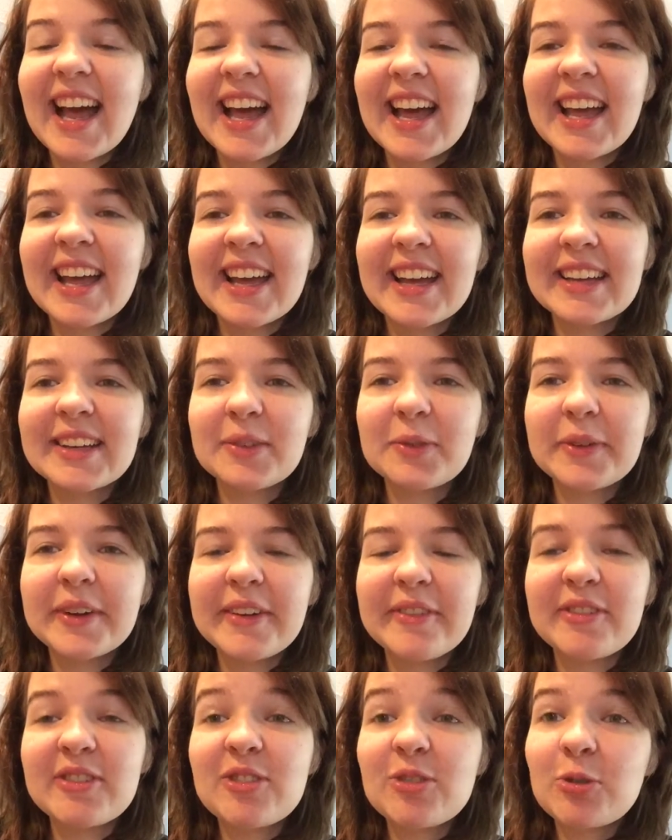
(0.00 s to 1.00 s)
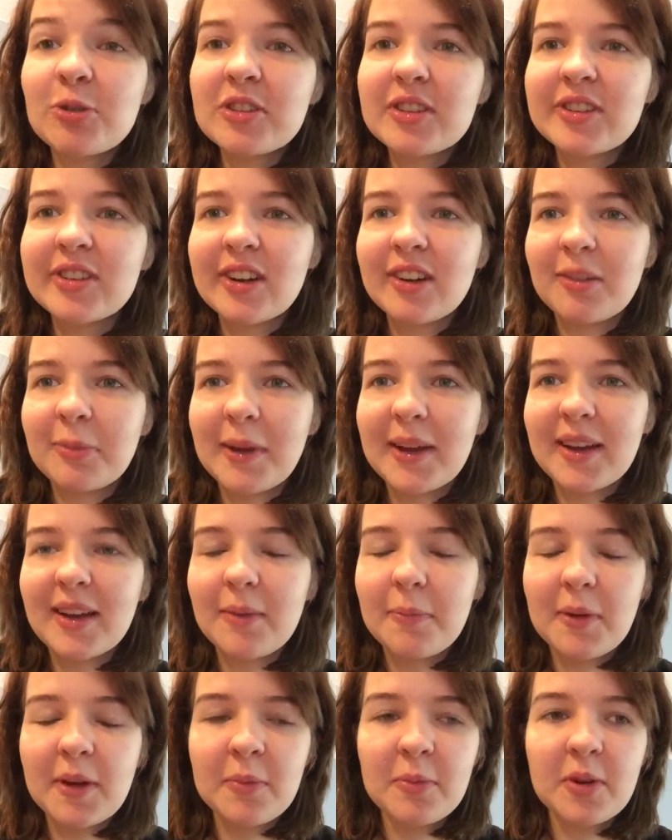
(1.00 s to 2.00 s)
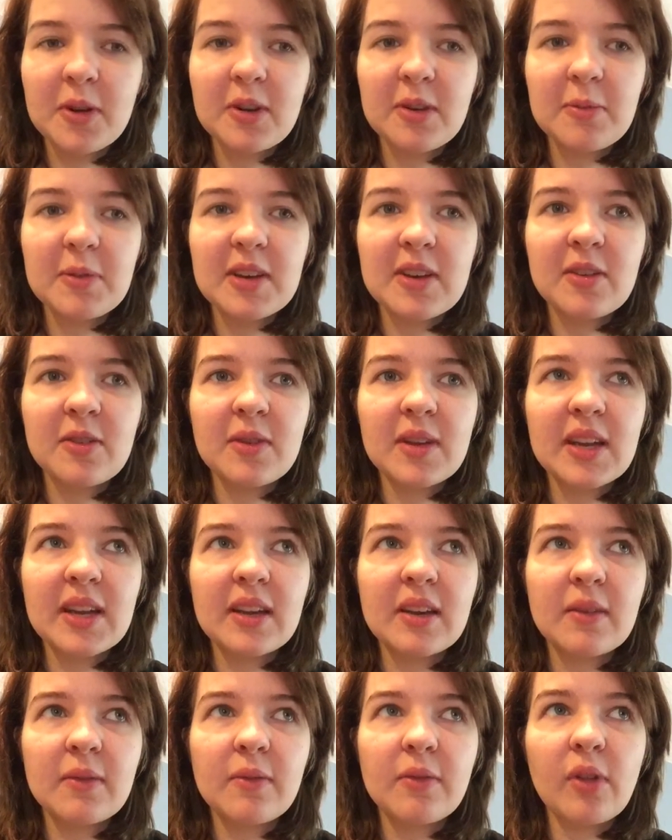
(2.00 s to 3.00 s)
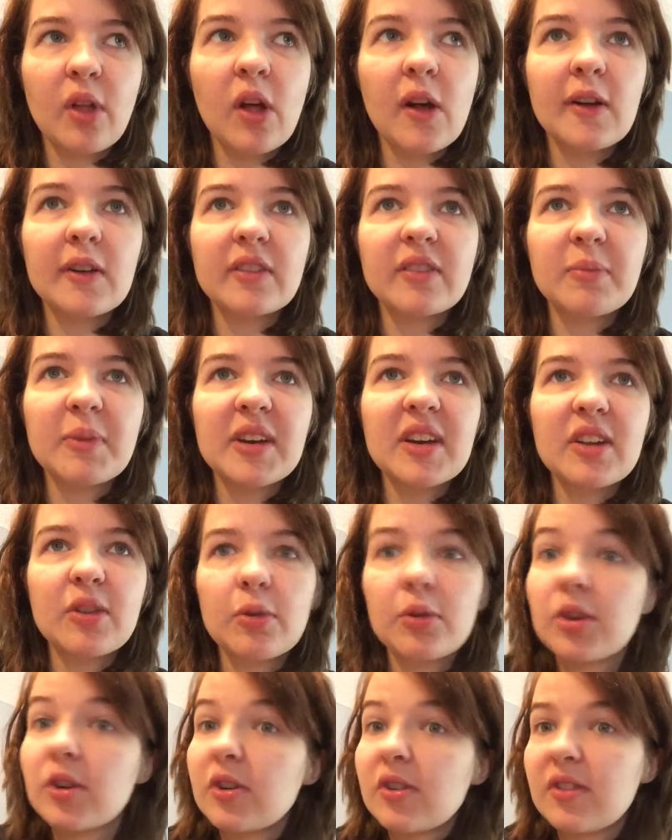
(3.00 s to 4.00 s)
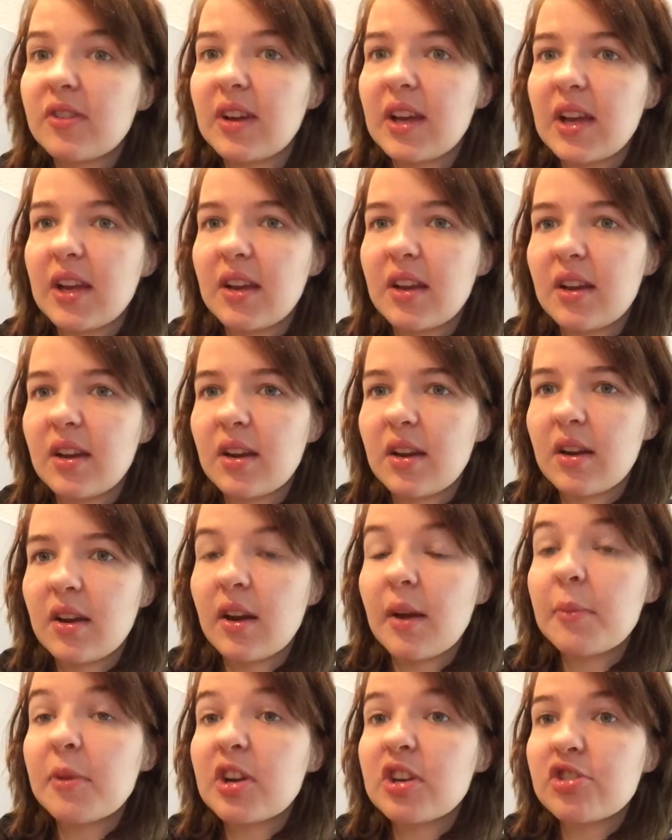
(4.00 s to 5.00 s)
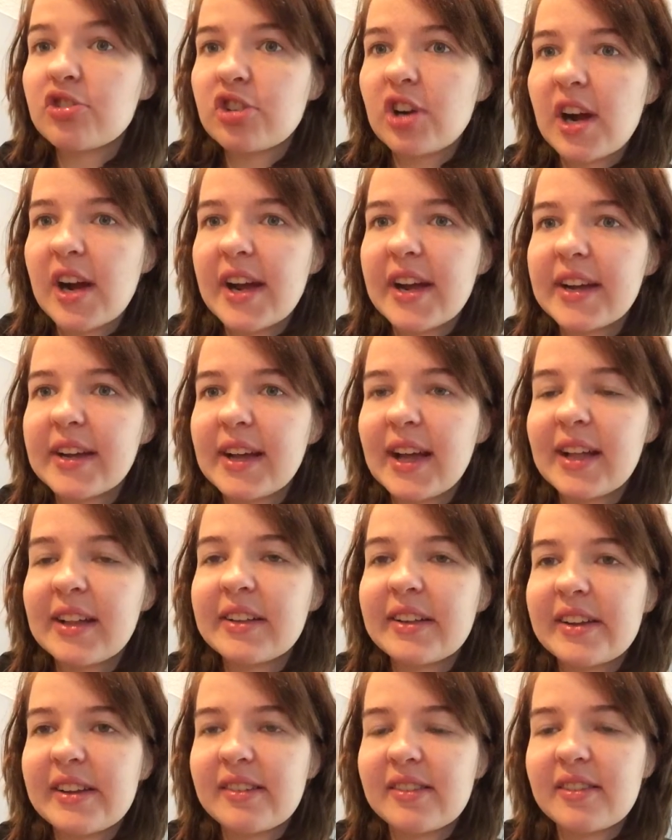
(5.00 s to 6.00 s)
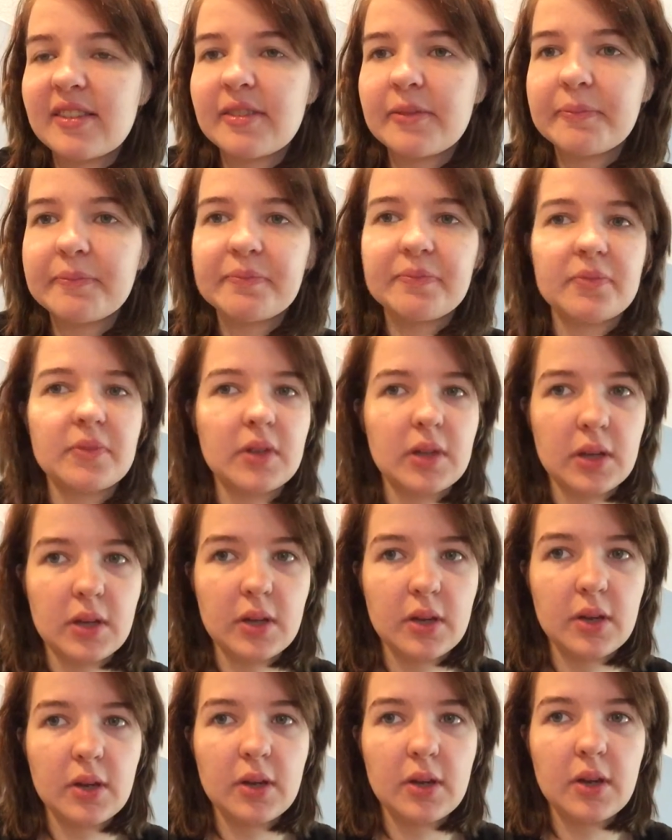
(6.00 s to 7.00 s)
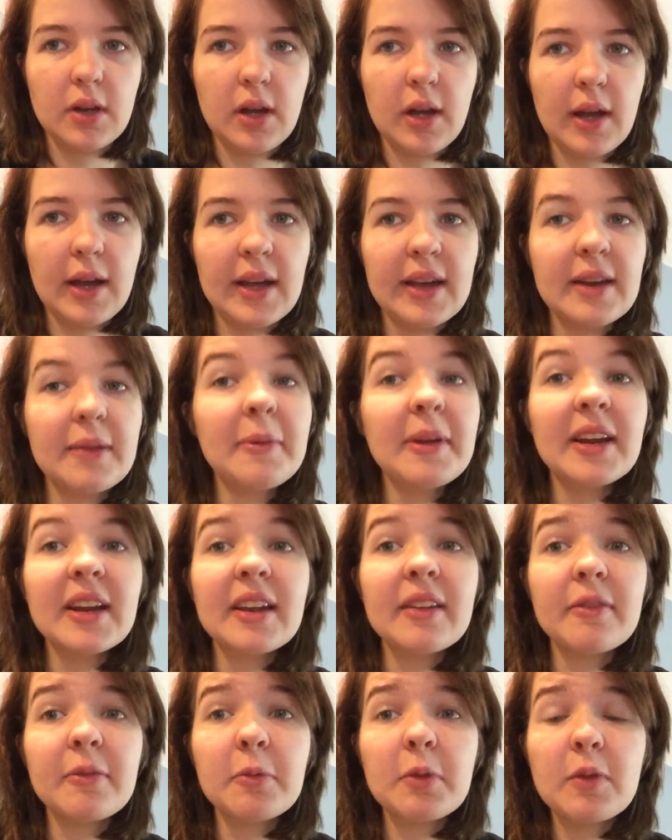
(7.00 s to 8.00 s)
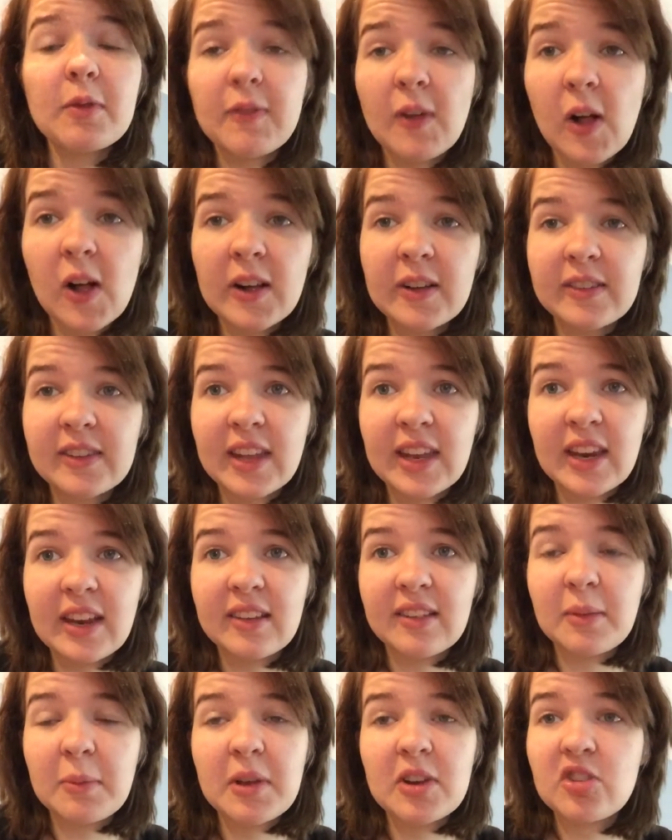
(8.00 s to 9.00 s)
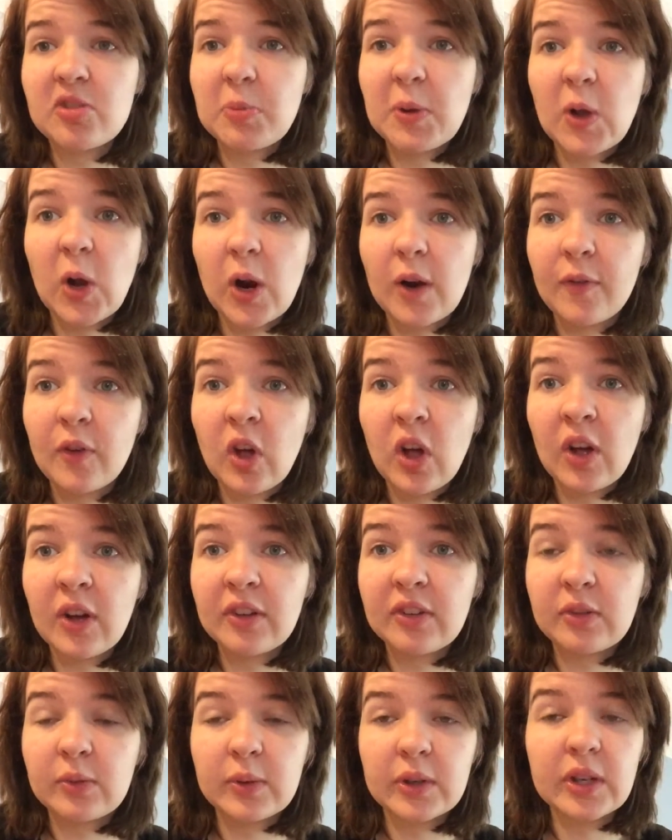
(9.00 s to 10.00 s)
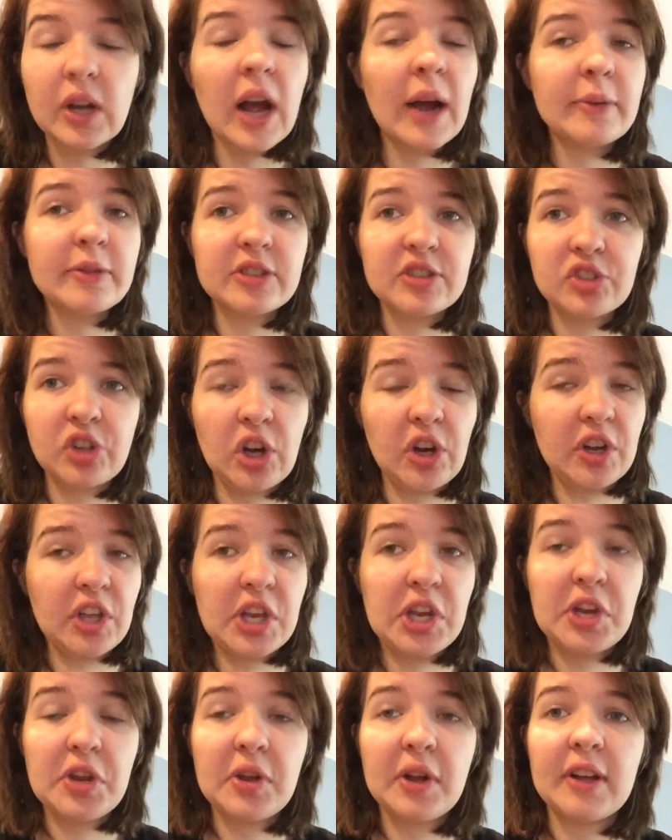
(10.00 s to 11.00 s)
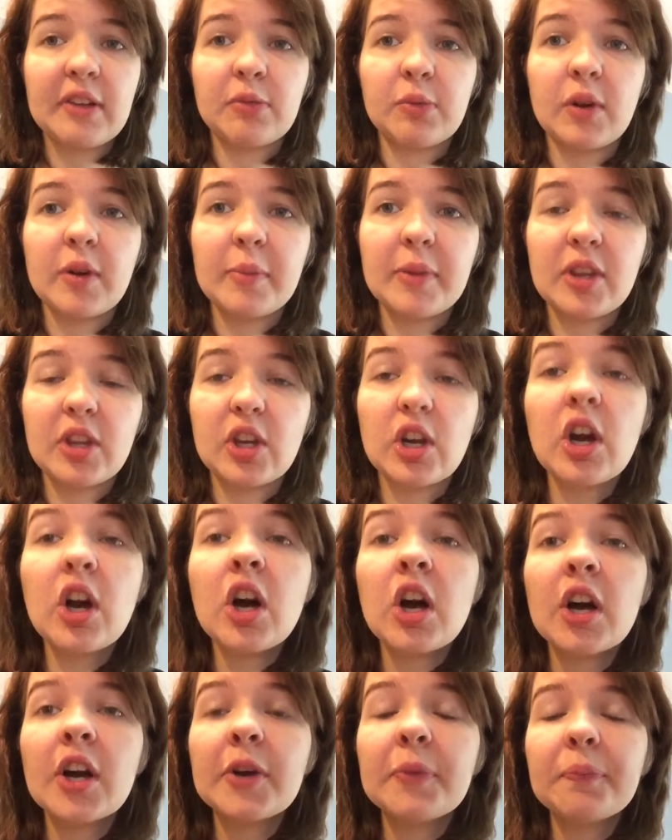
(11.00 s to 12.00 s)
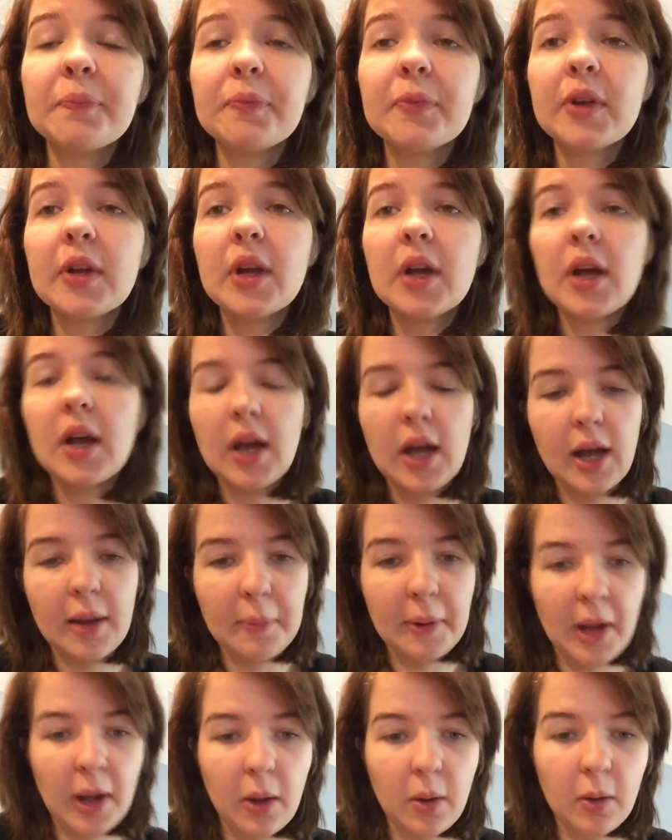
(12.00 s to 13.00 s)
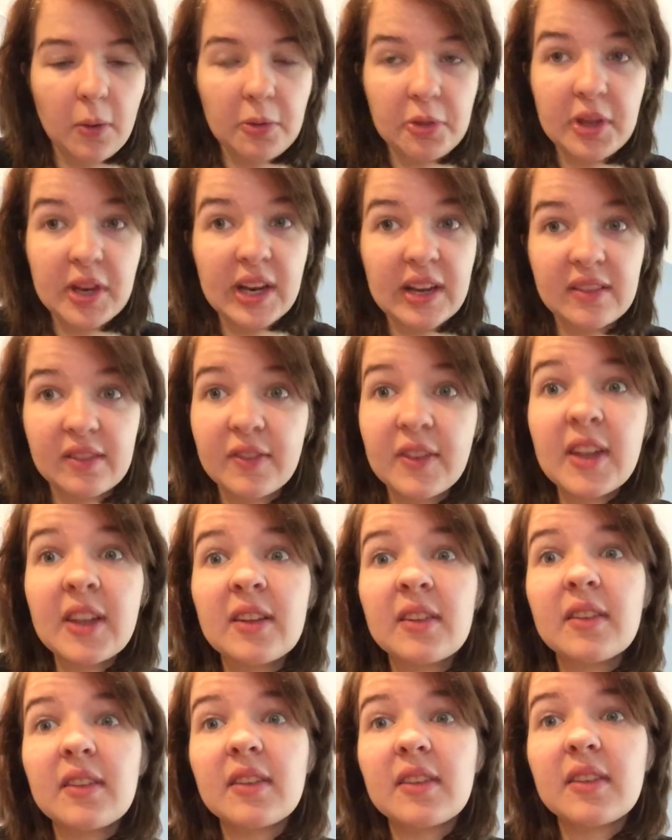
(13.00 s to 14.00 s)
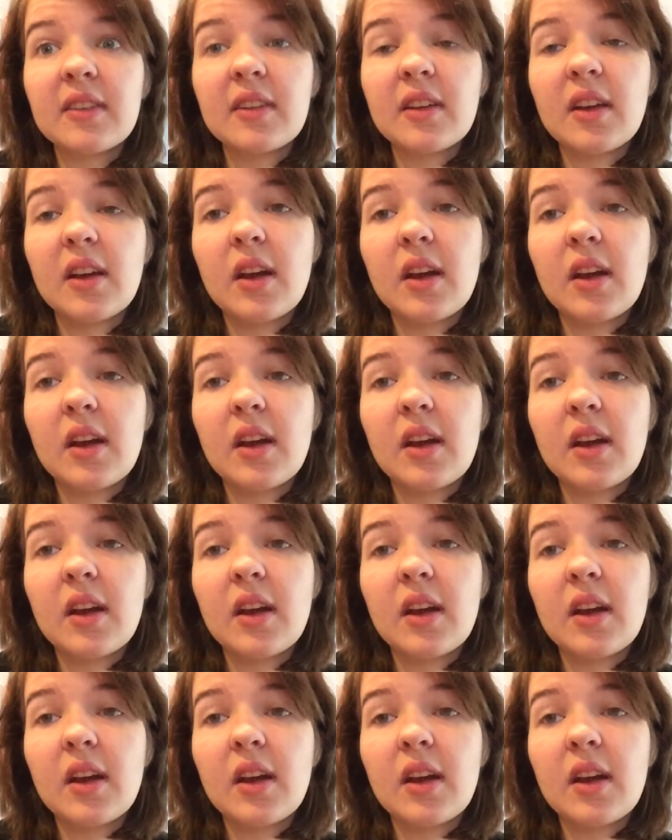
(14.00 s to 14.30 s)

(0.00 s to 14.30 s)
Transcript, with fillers: And whenever school starts back up, I'm going to be doing vlogs Monday through Thursday. Or I'm going to try, at least. And it may not even be vlog settings, it may just be car vlogs where I'm just talking to you guys while I'm in the car about the day's events.